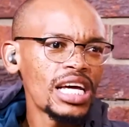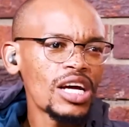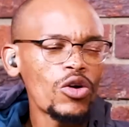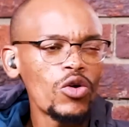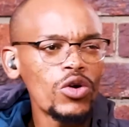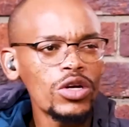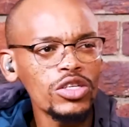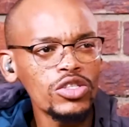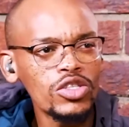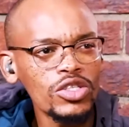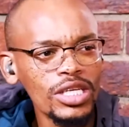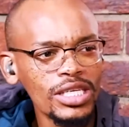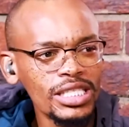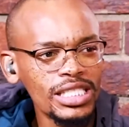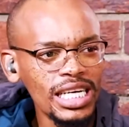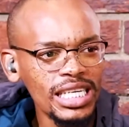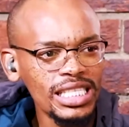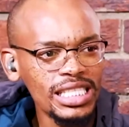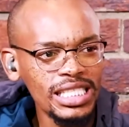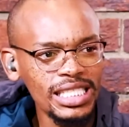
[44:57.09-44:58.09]
According to the
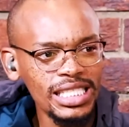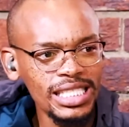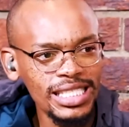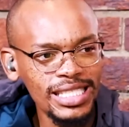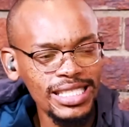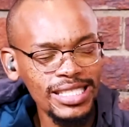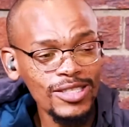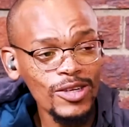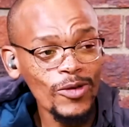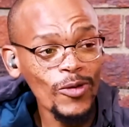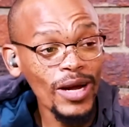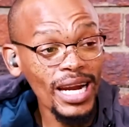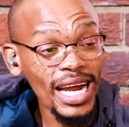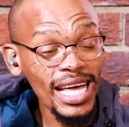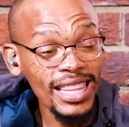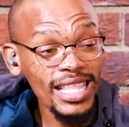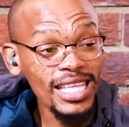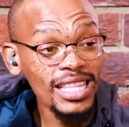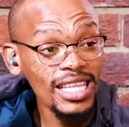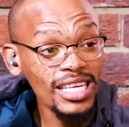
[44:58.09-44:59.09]
judges, what I
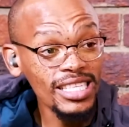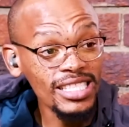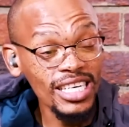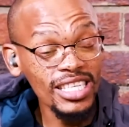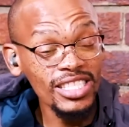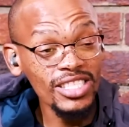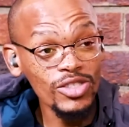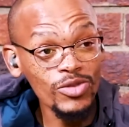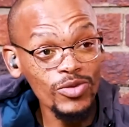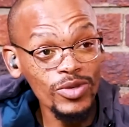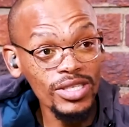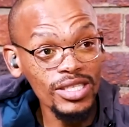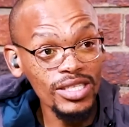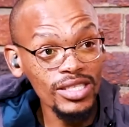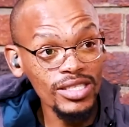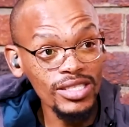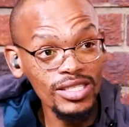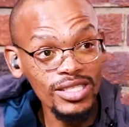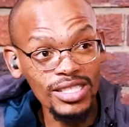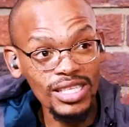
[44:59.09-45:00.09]
think the judges
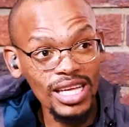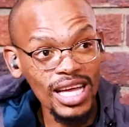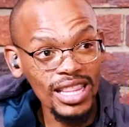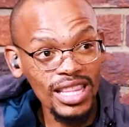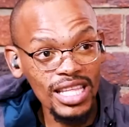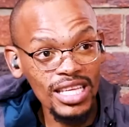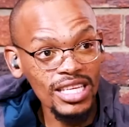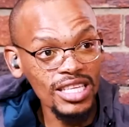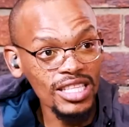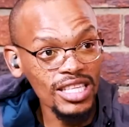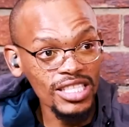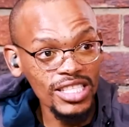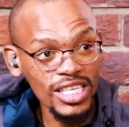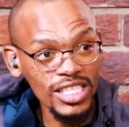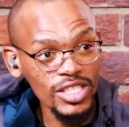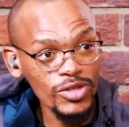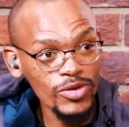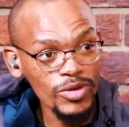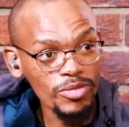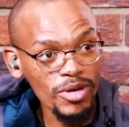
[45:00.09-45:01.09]

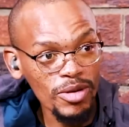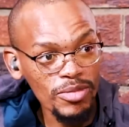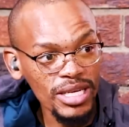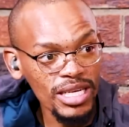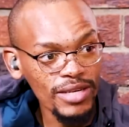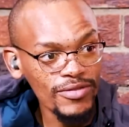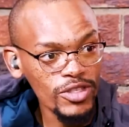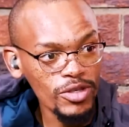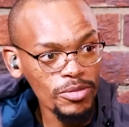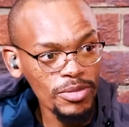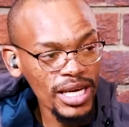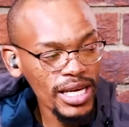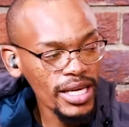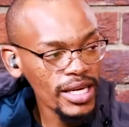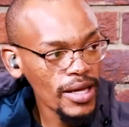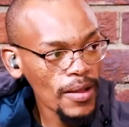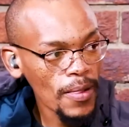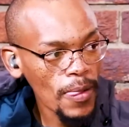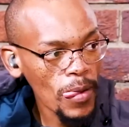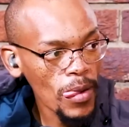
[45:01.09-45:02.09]
would probably give it to
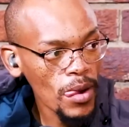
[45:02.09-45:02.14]
Blackie.